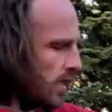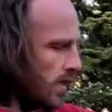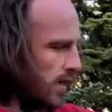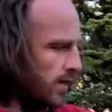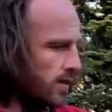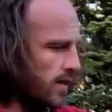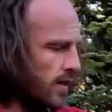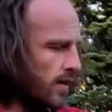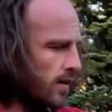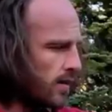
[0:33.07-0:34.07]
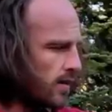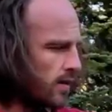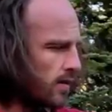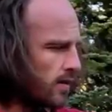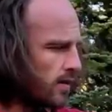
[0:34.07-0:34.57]
And
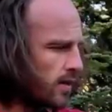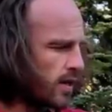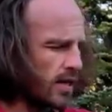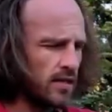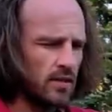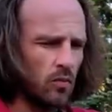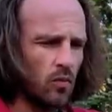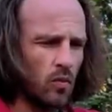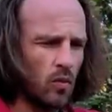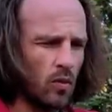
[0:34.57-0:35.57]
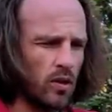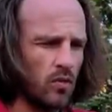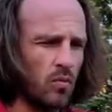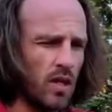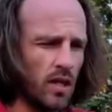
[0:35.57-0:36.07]
I ask them, "Well, what do
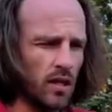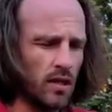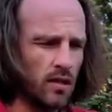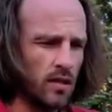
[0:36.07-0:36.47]
you mean?"